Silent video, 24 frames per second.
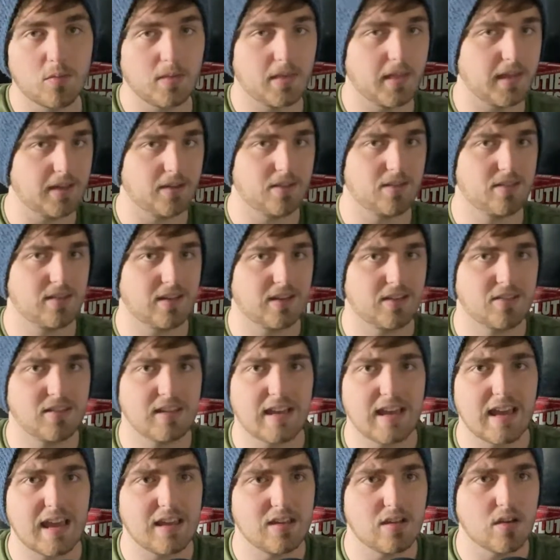with like
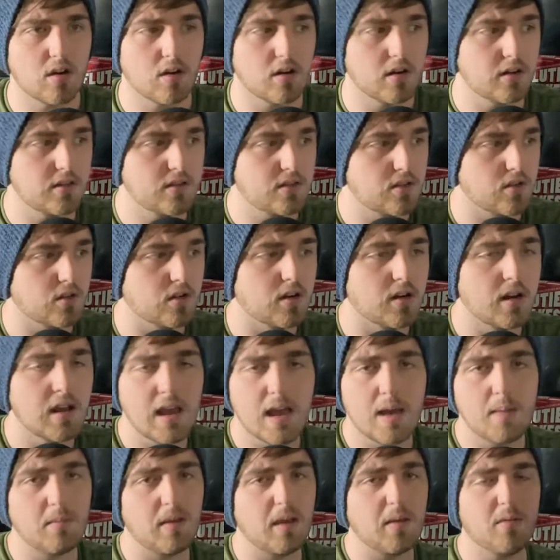68 yards, or
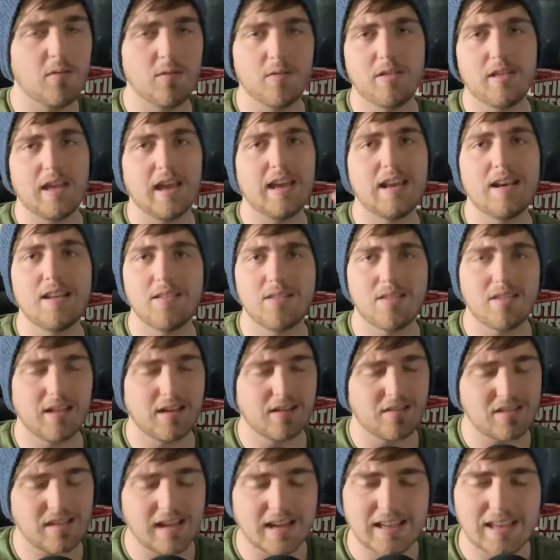maybe it was
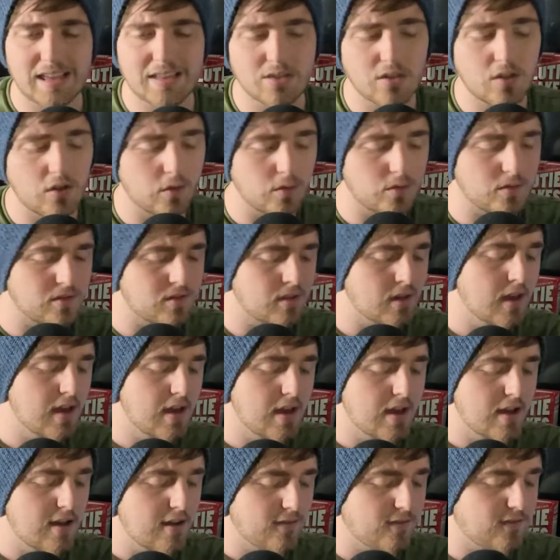86. I get those
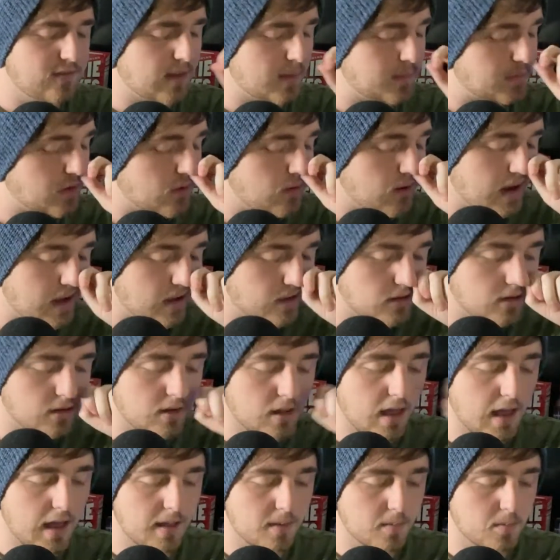flipped around a
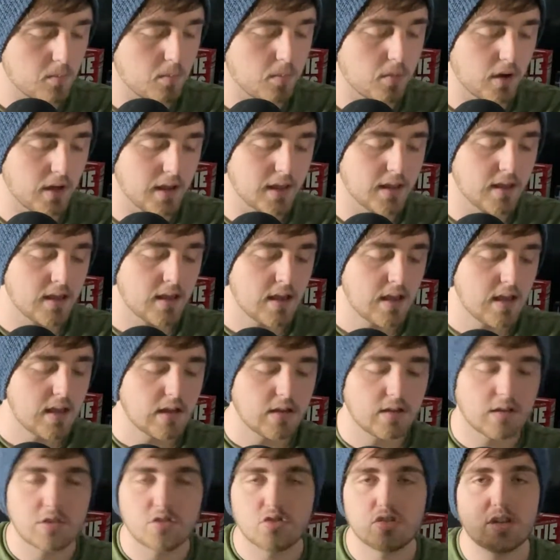lot. But
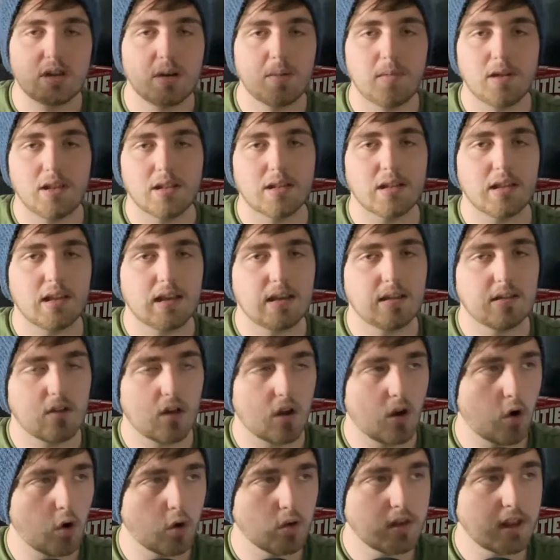legitimately
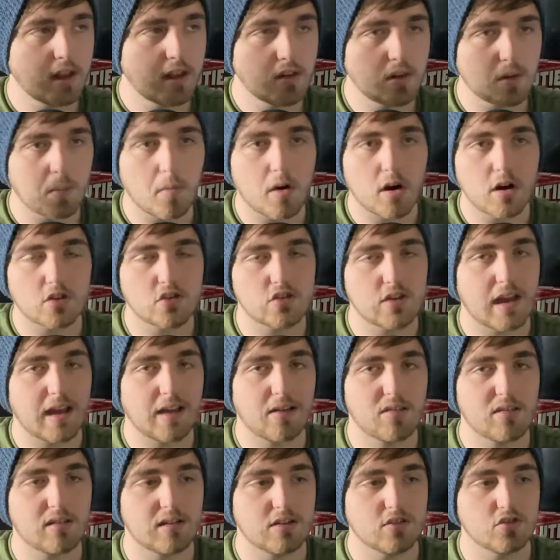holding Lamar
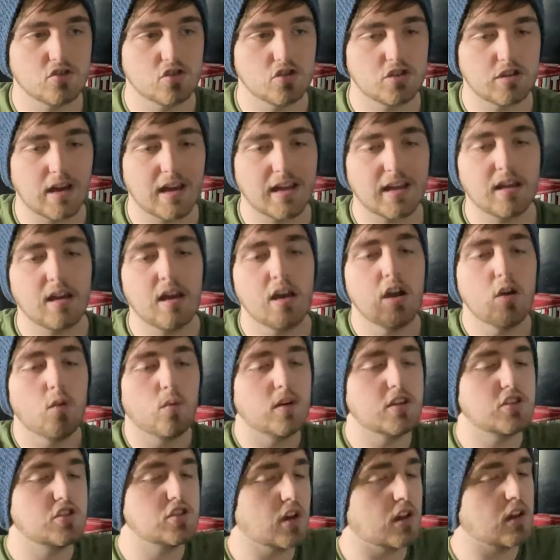Jackson in check,
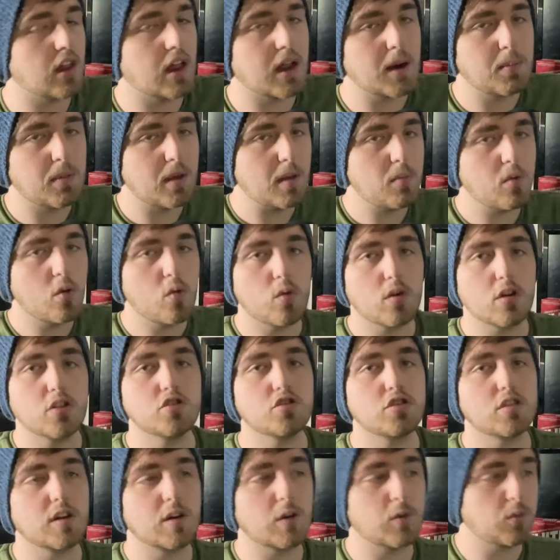which a lot of people weren't
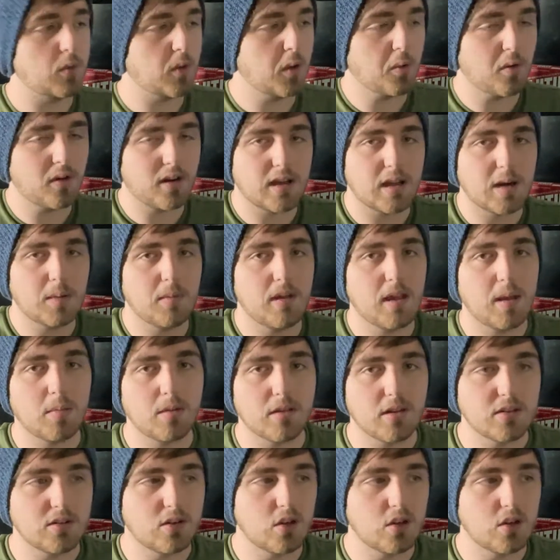sure if we were going to be able to